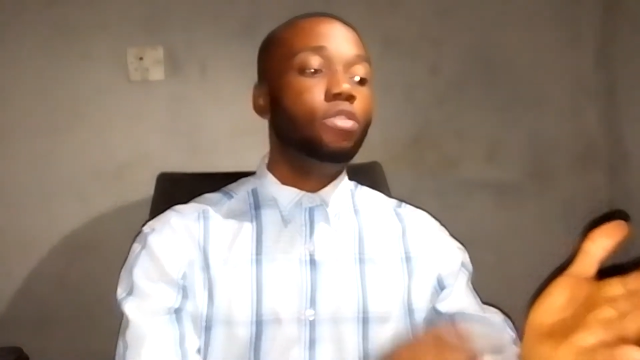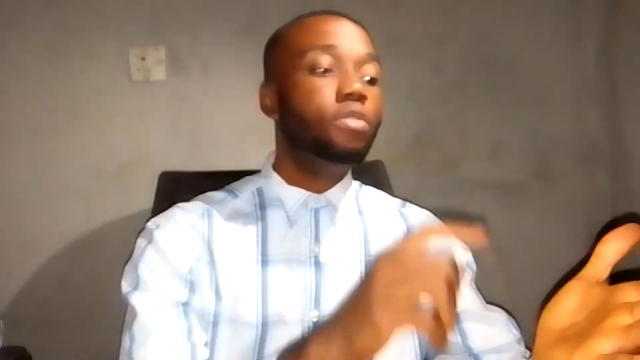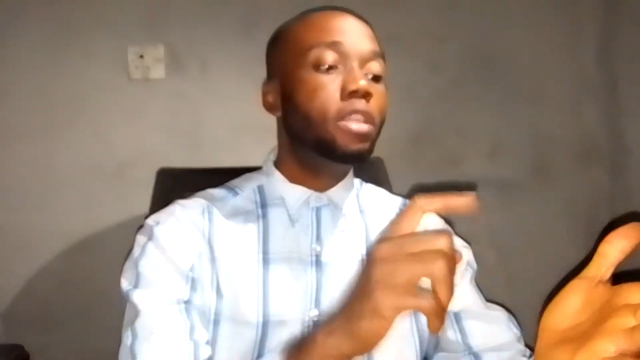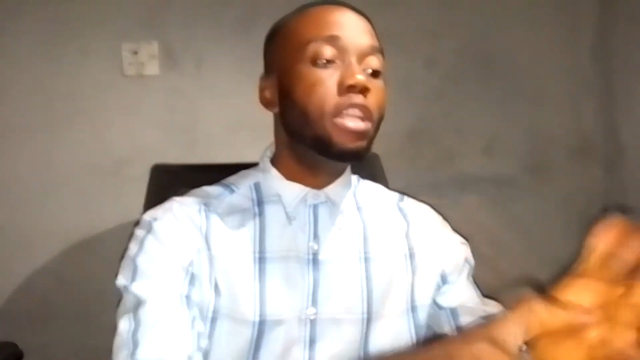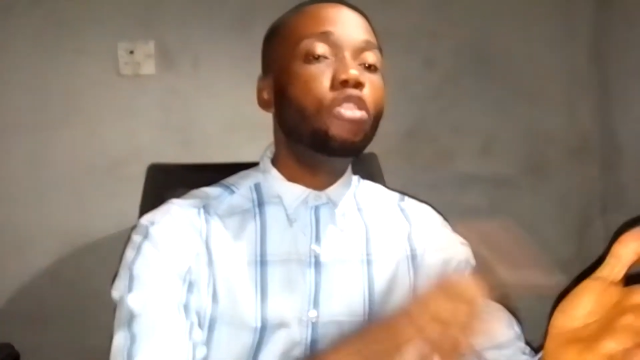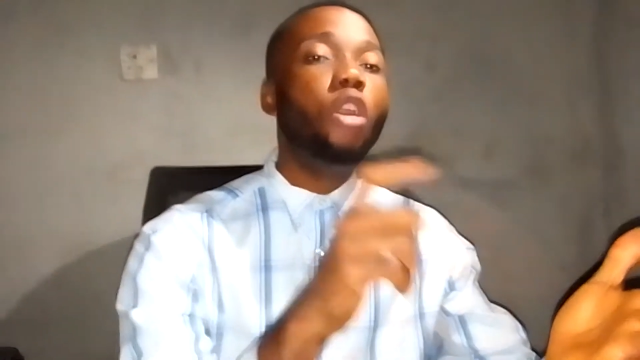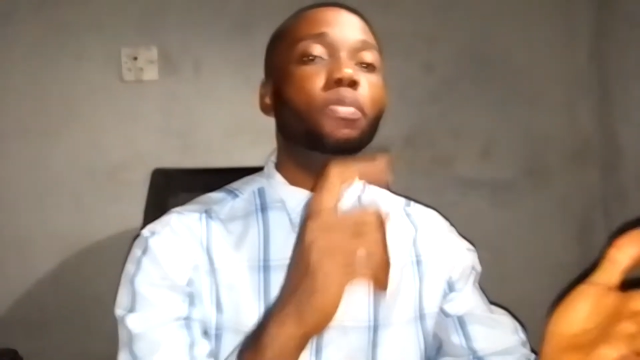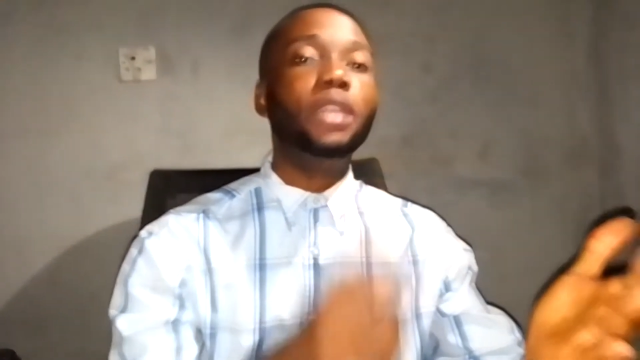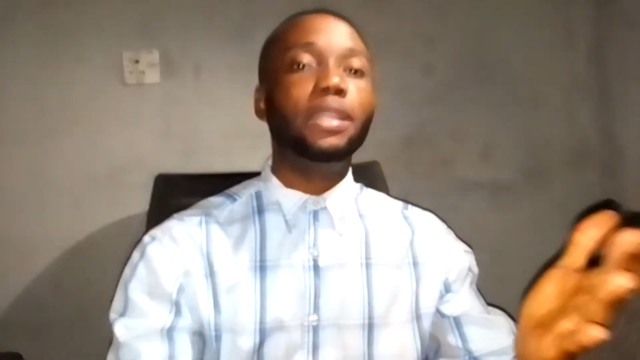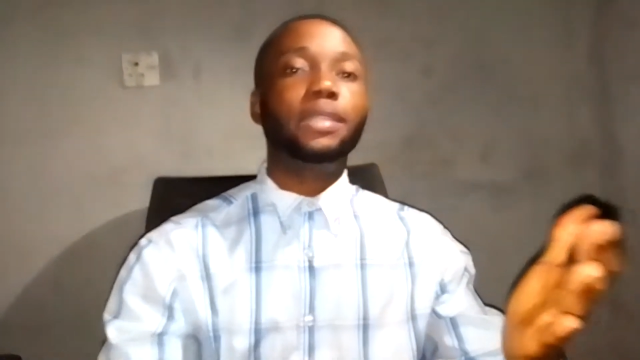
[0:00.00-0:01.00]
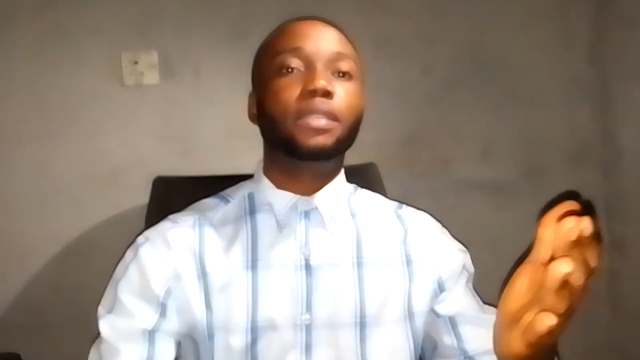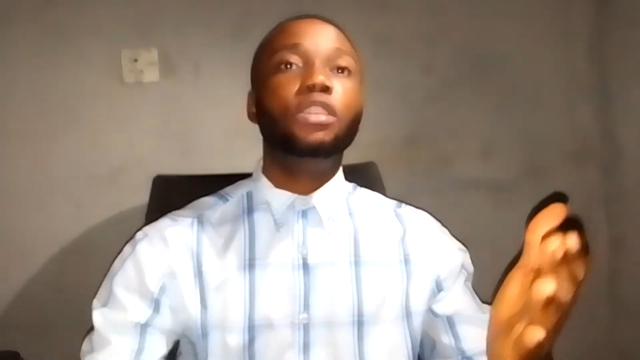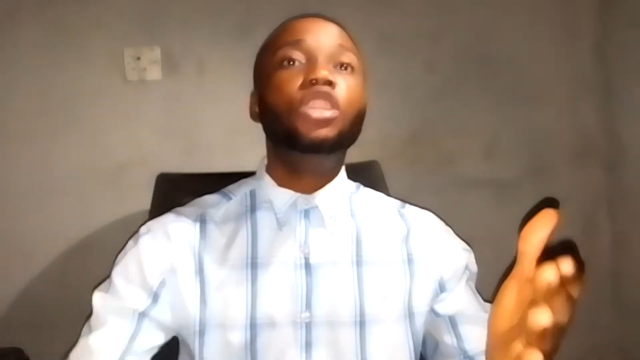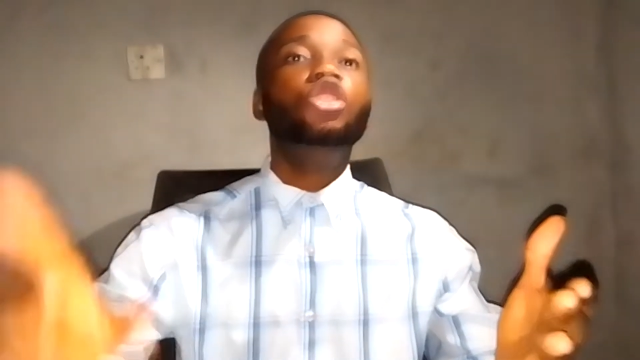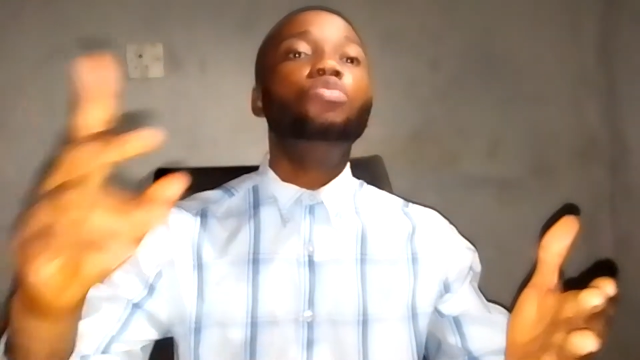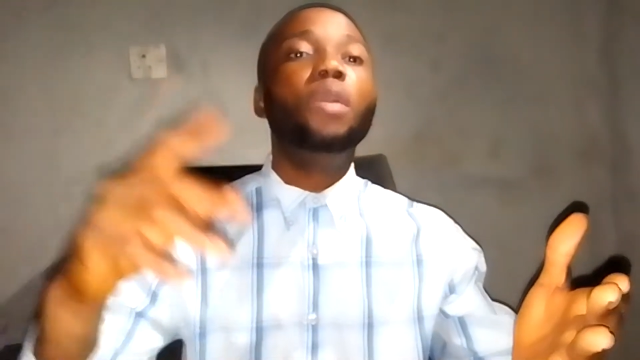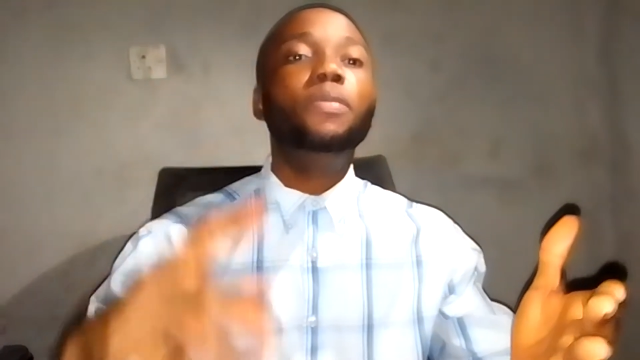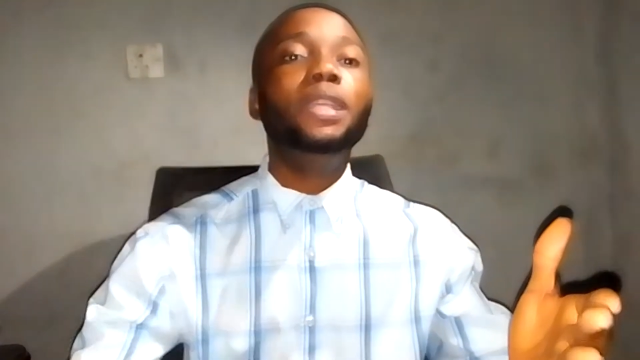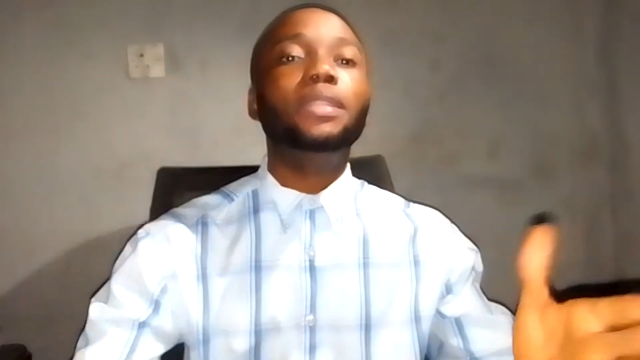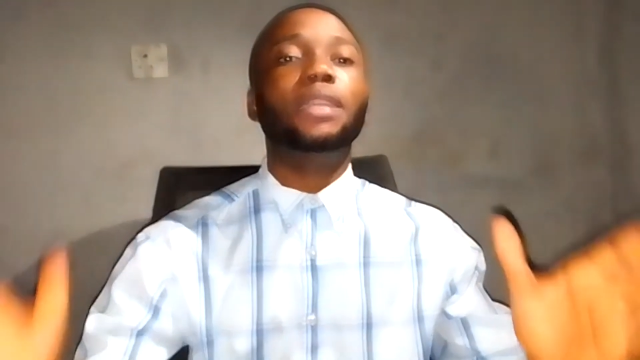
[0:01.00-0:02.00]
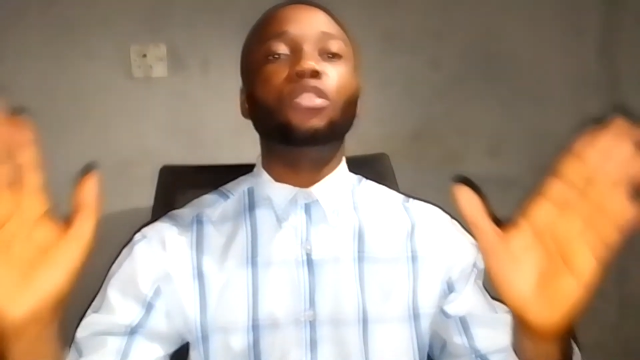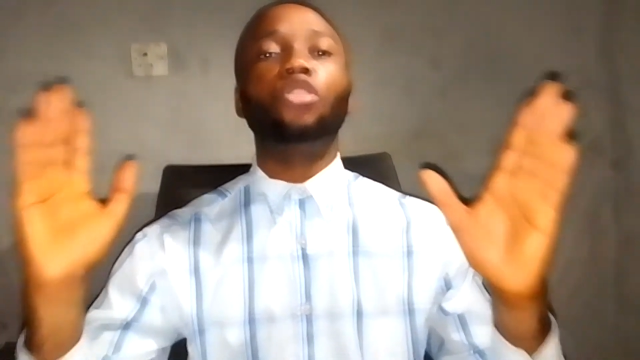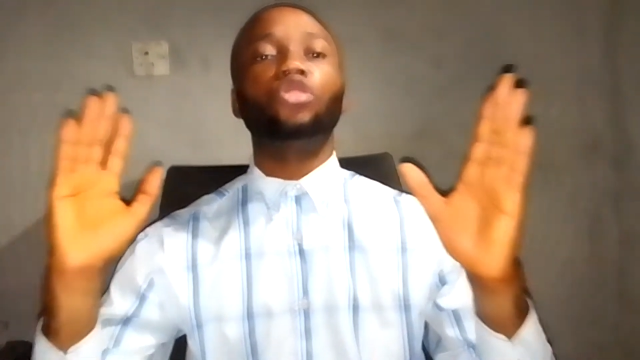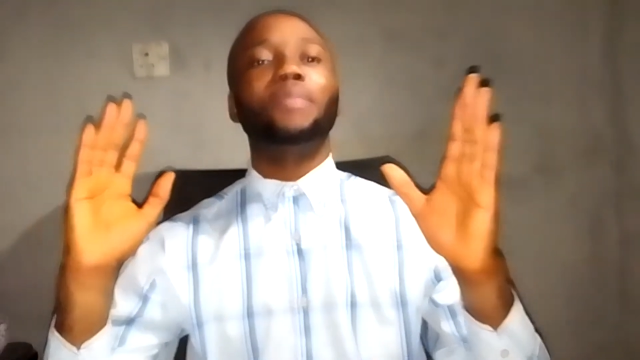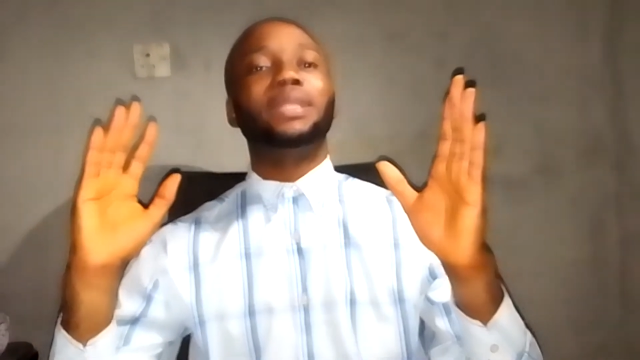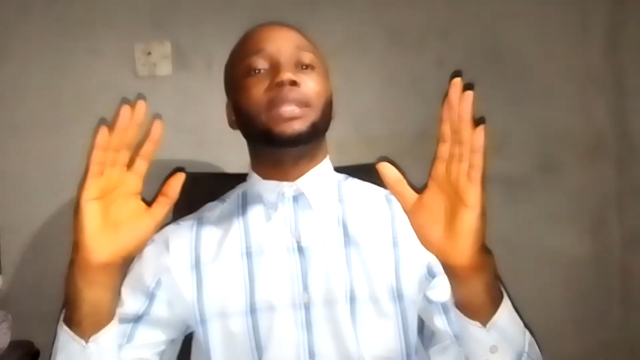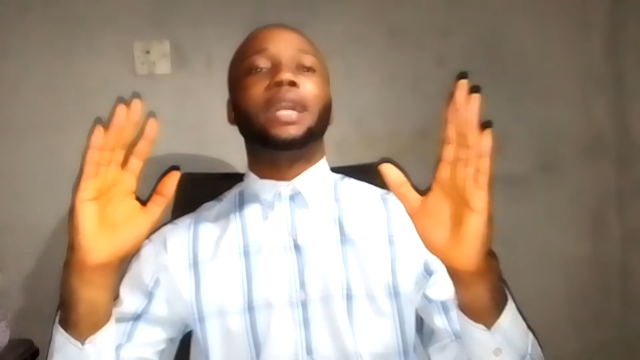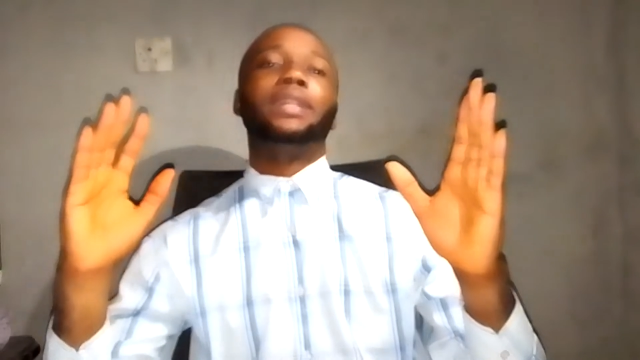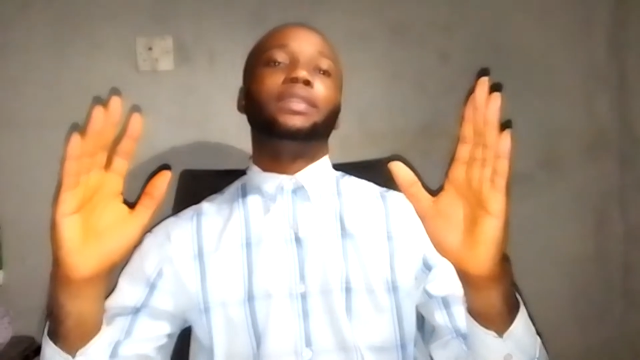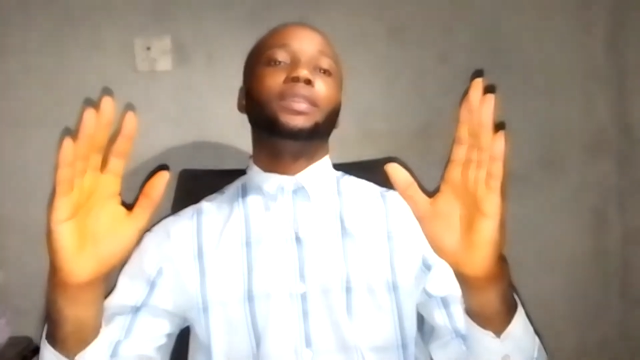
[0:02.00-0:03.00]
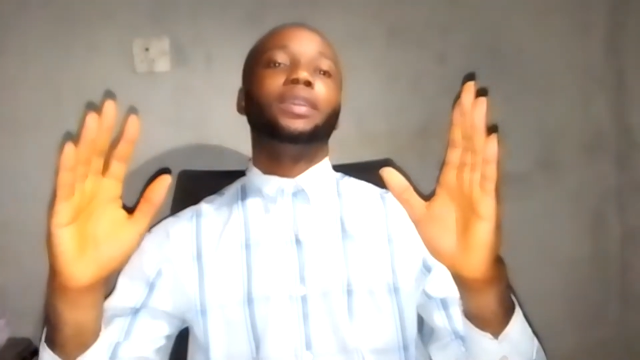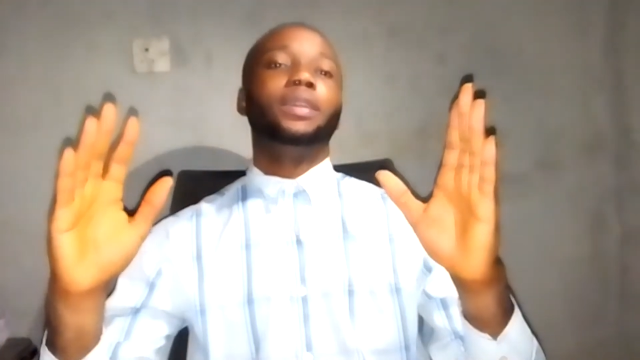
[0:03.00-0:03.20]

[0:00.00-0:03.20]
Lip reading: You click update. It will be updated automatically.